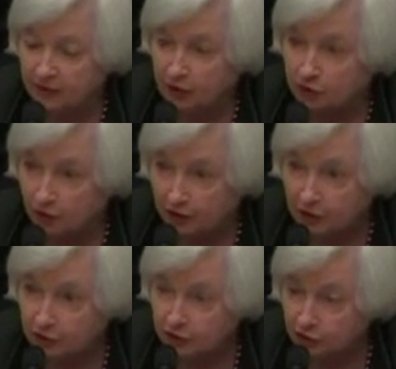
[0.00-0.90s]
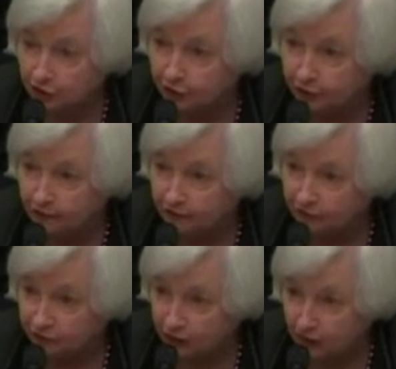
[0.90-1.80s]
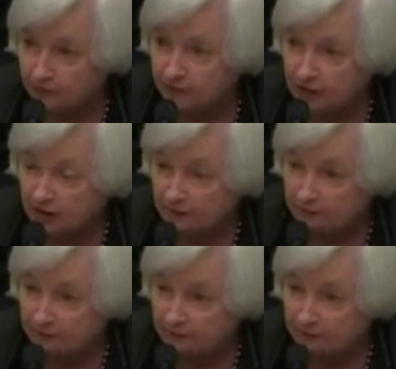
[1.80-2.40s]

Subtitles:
try to shield them from